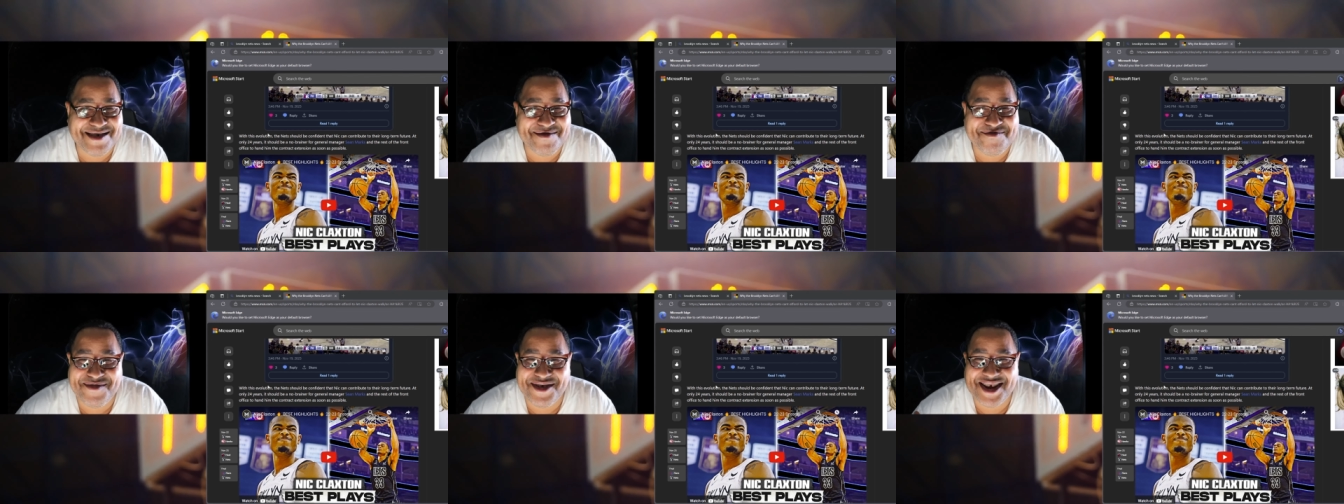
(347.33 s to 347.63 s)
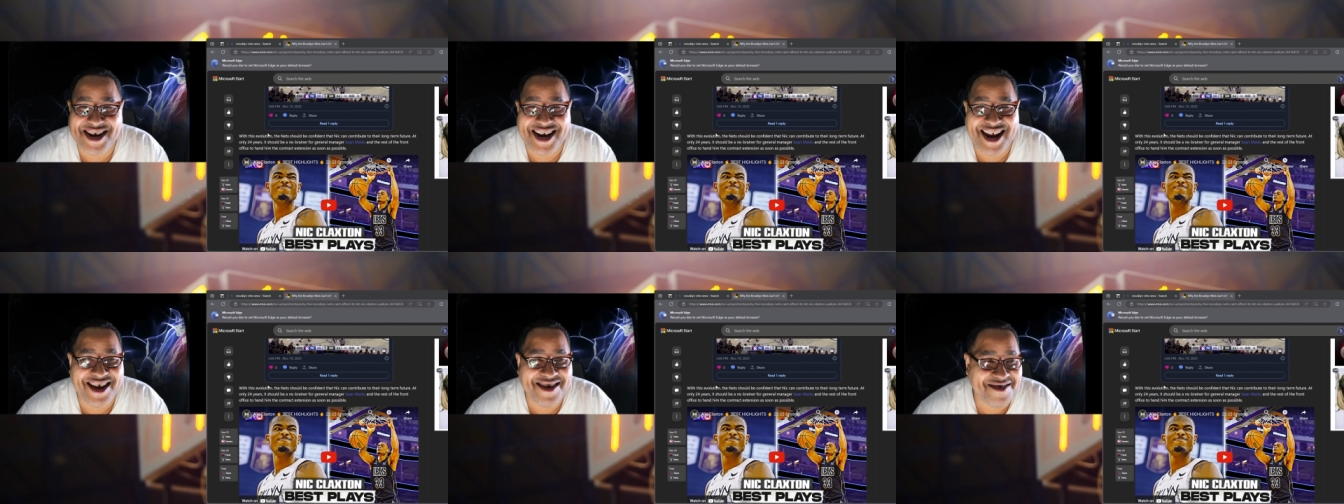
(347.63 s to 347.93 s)
I'm
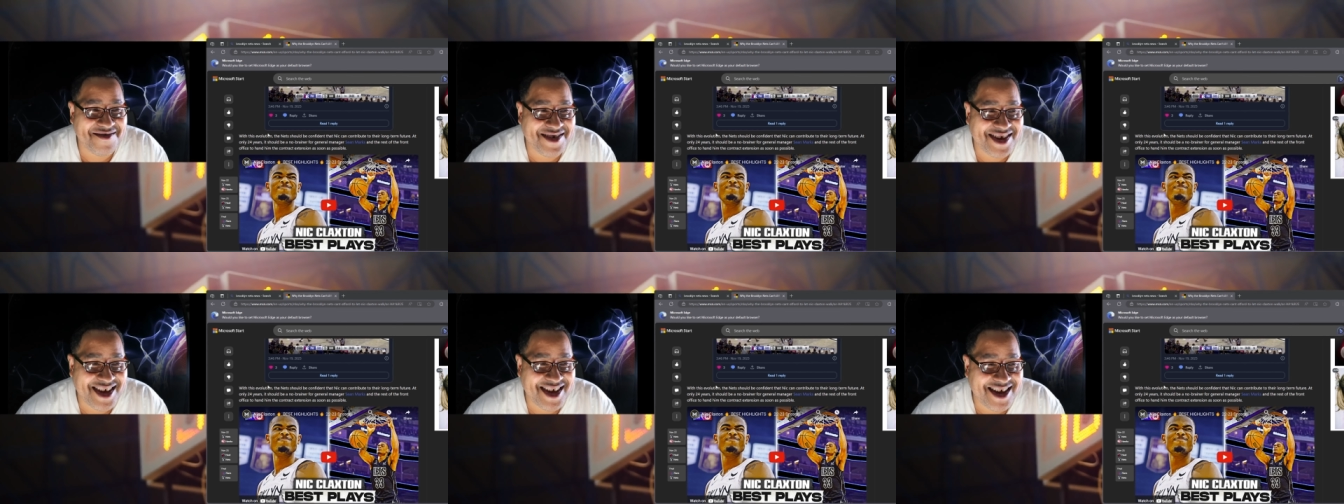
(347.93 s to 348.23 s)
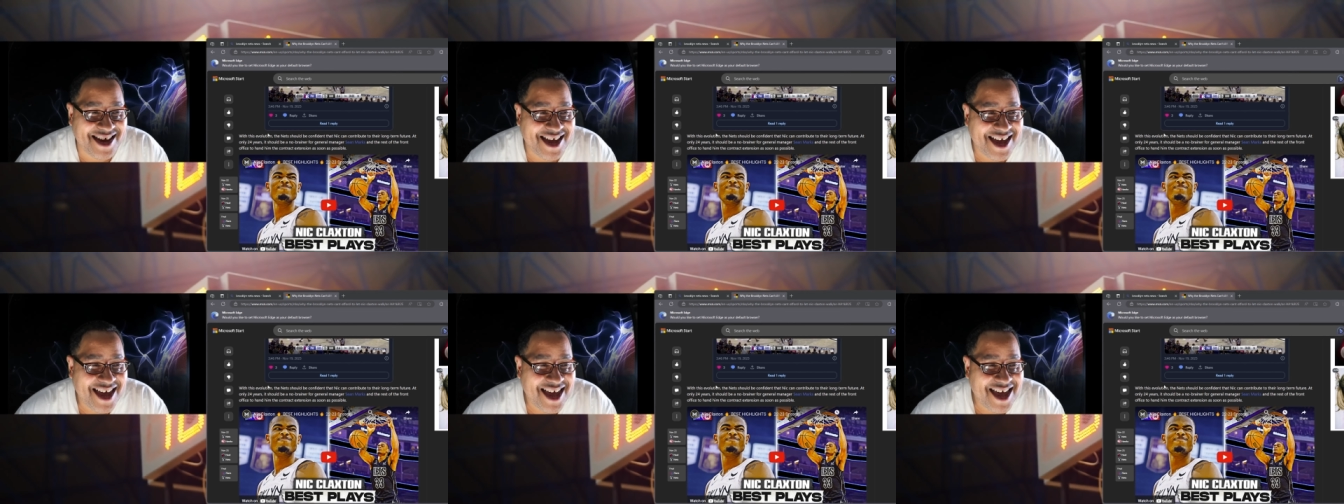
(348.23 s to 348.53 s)
bugging out over
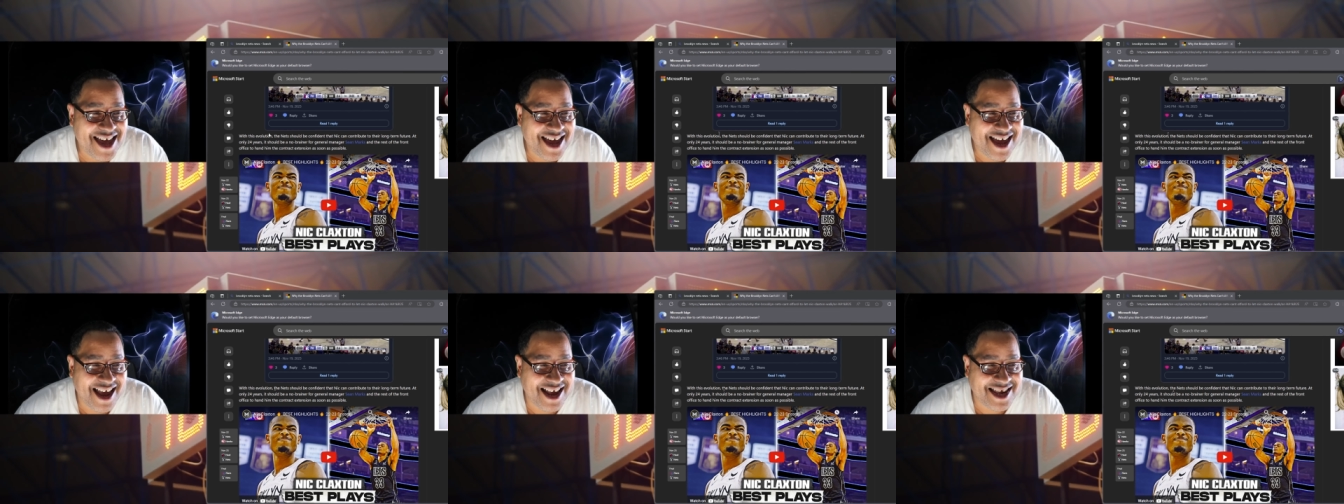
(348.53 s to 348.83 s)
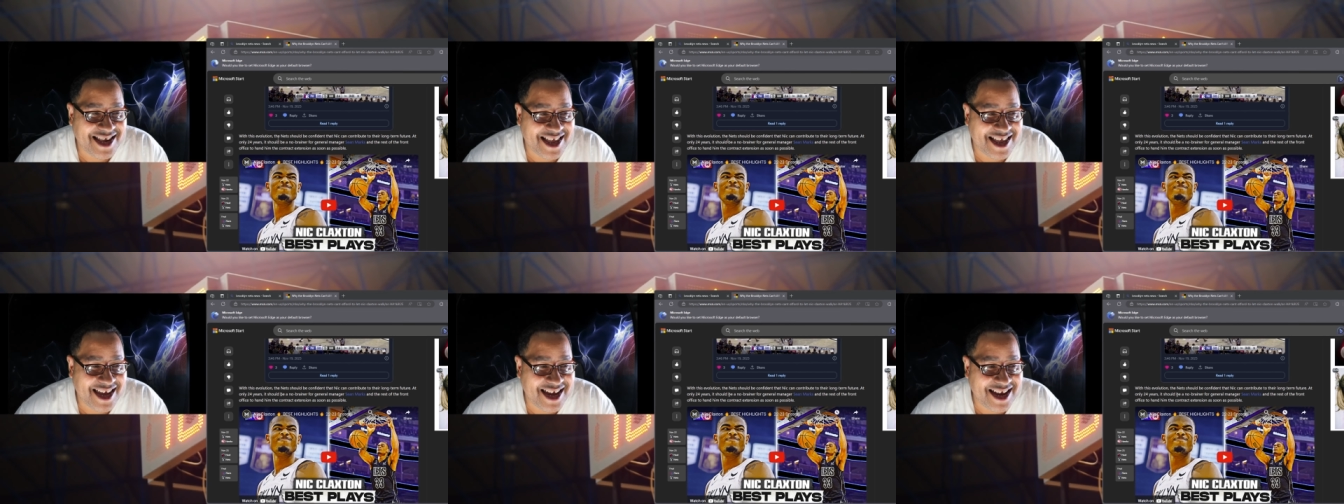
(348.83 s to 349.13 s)
here.
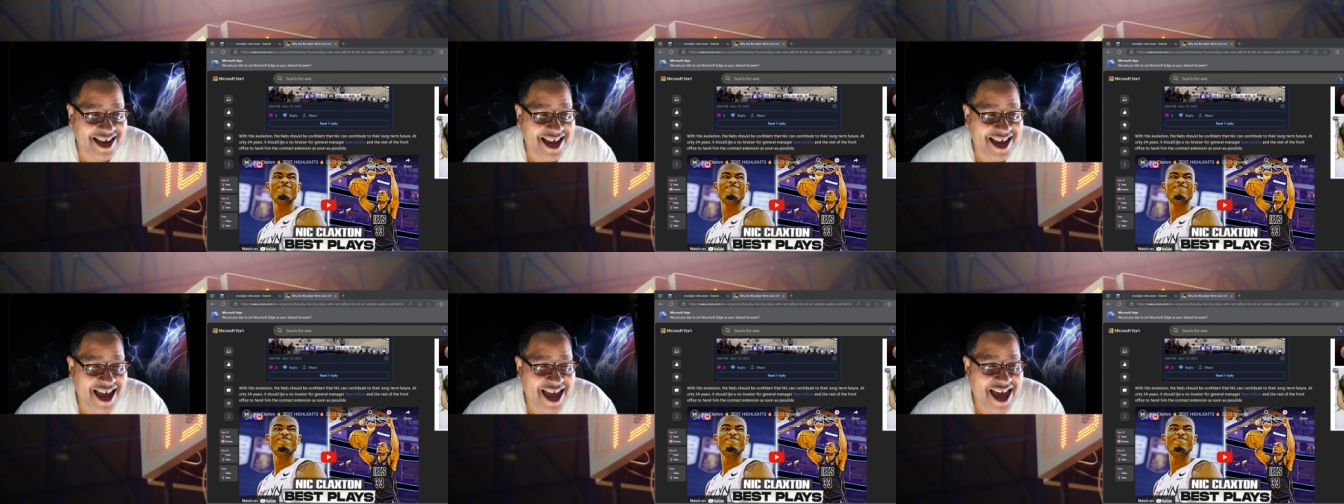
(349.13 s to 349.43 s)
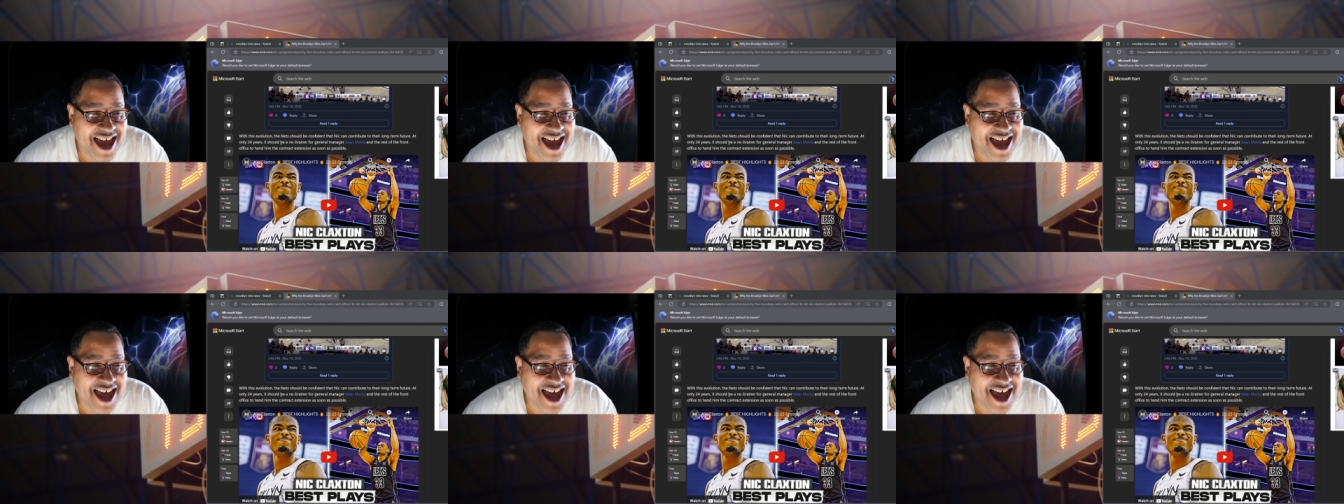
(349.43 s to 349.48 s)
It's late.